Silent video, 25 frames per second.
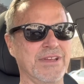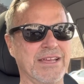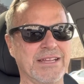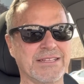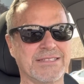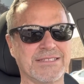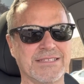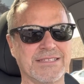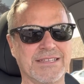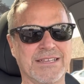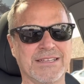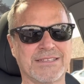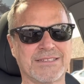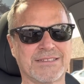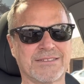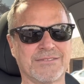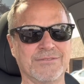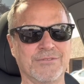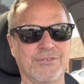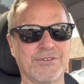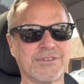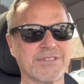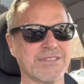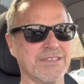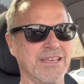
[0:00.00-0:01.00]
It's it
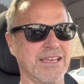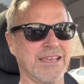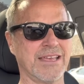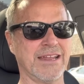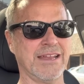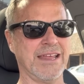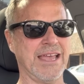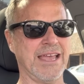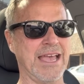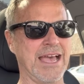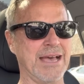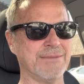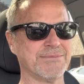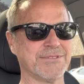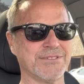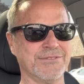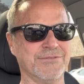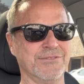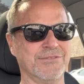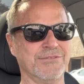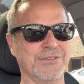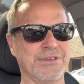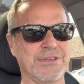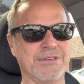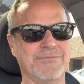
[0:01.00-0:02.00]
looks like an
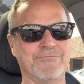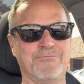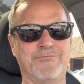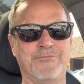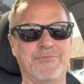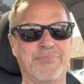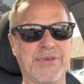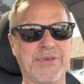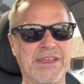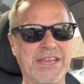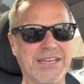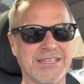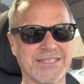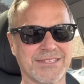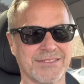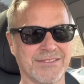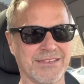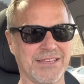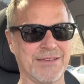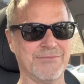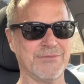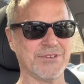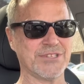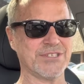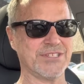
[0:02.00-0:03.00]
absolutely
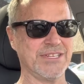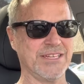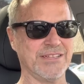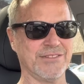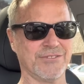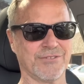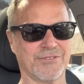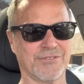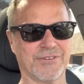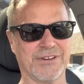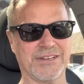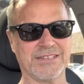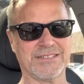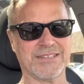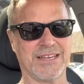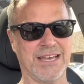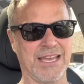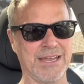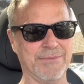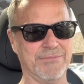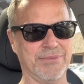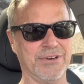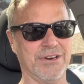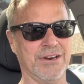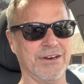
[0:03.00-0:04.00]
beastly machine learning
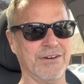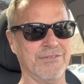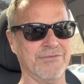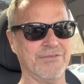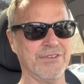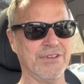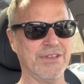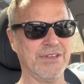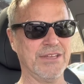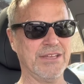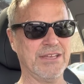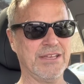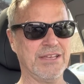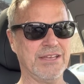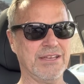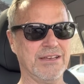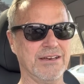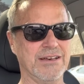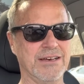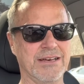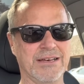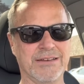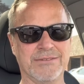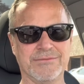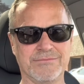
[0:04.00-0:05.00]
type of
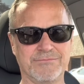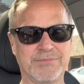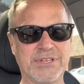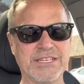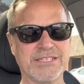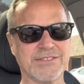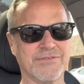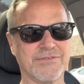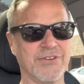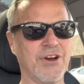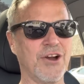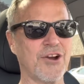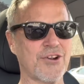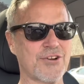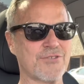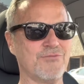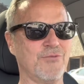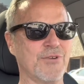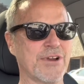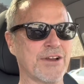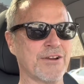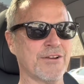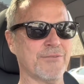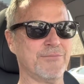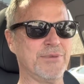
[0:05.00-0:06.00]
a uh, piece of
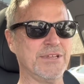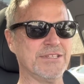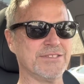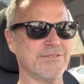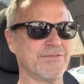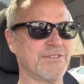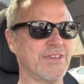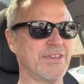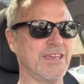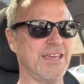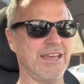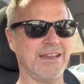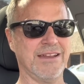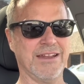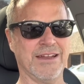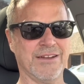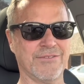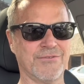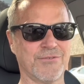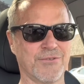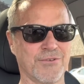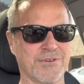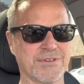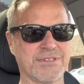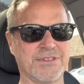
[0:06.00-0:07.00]
hardware, a piece of kit, and
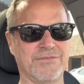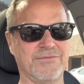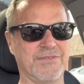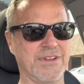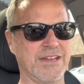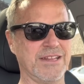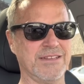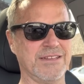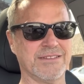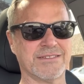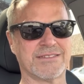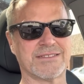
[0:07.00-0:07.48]
of course NVIDIA's